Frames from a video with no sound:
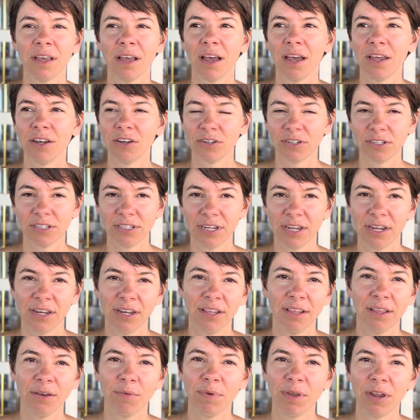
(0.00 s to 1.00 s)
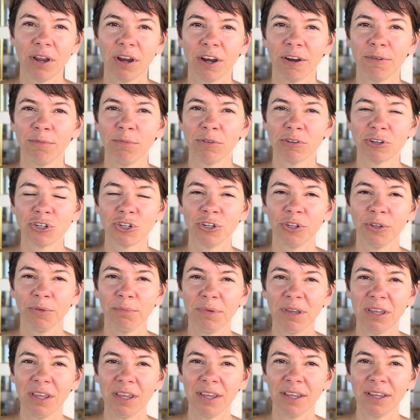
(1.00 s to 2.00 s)
understanding that we are emotional
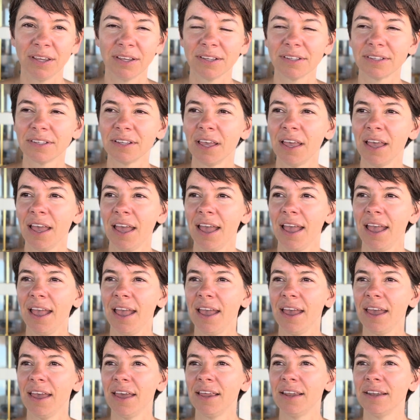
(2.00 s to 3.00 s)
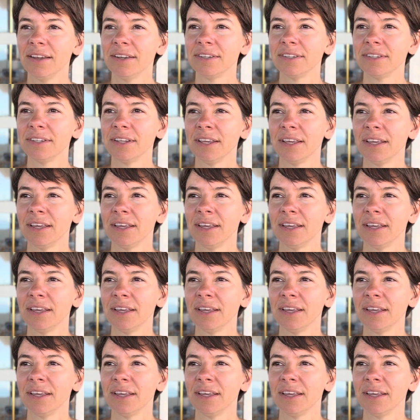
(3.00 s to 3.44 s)
beings, and